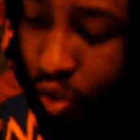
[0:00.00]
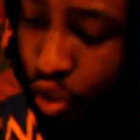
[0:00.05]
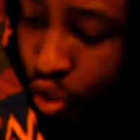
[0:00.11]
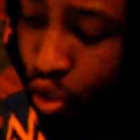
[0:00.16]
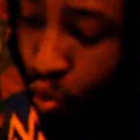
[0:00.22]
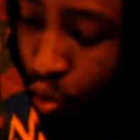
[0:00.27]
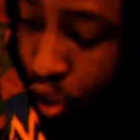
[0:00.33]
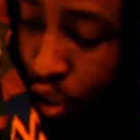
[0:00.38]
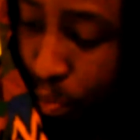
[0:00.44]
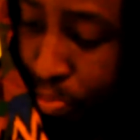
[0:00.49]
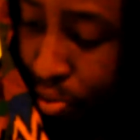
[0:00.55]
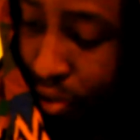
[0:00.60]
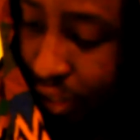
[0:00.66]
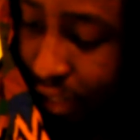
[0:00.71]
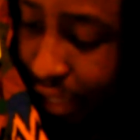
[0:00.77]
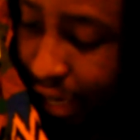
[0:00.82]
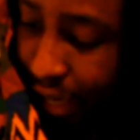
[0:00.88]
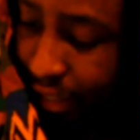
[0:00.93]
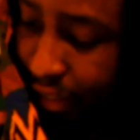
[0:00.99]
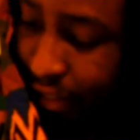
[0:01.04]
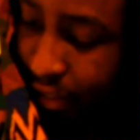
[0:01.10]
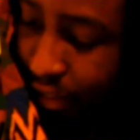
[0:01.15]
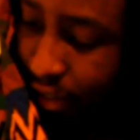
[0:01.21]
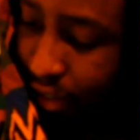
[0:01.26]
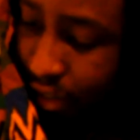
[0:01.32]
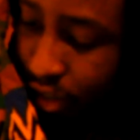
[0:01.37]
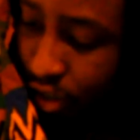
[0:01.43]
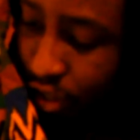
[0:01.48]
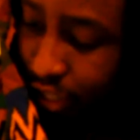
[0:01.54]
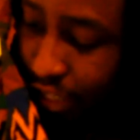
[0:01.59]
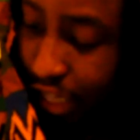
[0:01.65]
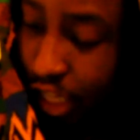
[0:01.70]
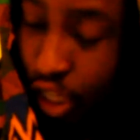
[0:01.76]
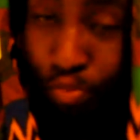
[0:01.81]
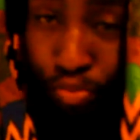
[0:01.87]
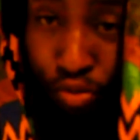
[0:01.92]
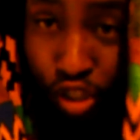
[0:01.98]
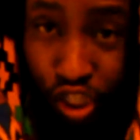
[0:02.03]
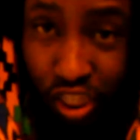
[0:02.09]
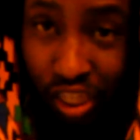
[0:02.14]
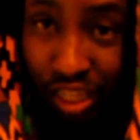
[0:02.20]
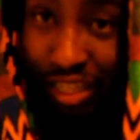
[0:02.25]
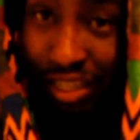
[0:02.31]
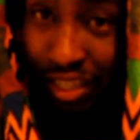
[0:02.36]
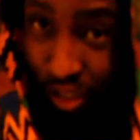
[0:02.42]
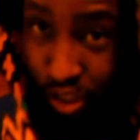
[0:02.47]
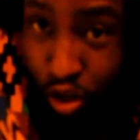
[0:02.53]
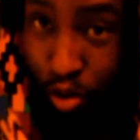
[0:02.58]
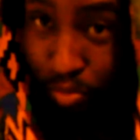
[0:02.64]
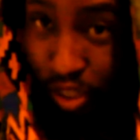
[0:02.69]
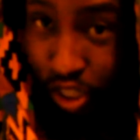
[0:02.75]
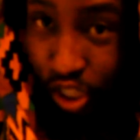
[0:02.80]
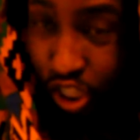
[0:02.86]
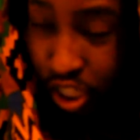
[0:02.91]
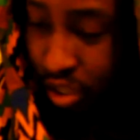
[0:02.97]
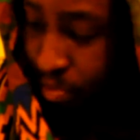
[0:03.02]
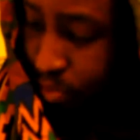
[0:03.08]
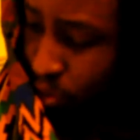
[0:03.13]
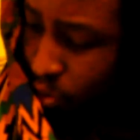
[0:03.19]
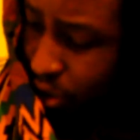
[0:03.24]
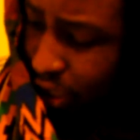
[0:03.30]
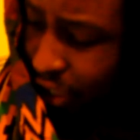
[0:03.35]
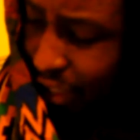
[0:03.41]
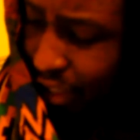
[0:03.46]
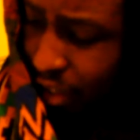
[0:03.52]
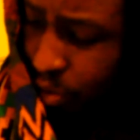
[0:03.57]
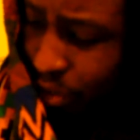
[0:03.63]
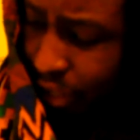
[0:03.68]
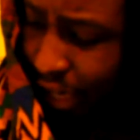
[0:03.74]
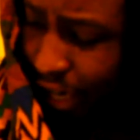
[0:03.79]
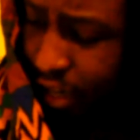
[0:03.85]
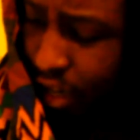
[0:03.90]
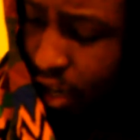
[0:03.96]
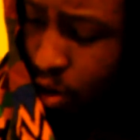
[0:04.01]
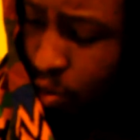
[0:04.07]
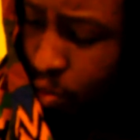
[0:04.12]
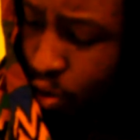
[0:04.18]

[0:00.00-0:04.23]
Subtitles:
So we're gonna put that, because the Hebrew gene is the dominant gene. But we're gonna deal with that.